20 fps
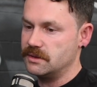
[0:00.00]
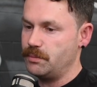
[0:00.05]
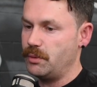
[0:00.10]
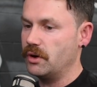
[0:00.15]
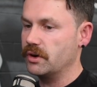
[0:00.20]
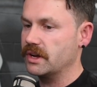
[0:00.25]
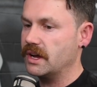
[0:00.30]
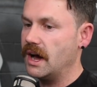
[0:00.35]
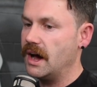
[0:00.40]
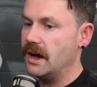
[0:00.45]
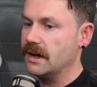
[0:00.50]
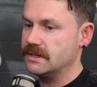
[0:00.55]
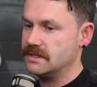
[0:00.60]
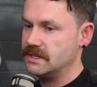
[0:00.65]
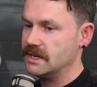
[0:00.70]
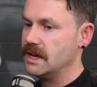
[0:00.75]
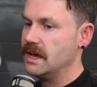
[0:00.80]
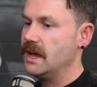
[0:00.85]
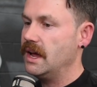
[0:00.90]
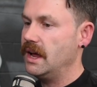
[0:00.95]
podcast
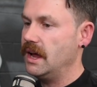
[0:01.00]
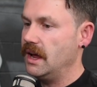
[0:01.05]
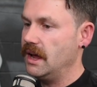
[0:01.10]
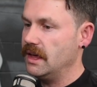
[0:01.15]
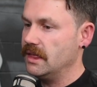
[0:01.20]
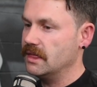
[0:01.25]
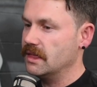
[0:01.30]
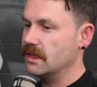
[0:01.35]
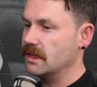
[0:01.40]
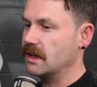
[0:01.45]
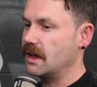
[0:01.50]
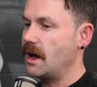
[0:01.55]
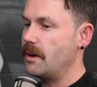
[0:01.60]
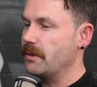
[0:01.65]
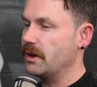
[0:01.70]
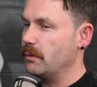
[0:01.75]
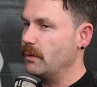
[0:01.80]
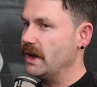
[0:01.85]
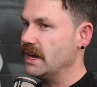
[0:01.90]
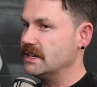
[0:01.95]
in the
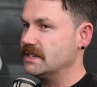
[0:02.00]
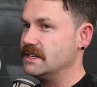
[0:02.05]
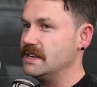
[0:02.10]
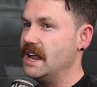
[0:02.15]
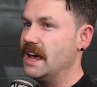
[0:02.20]
coming weeks.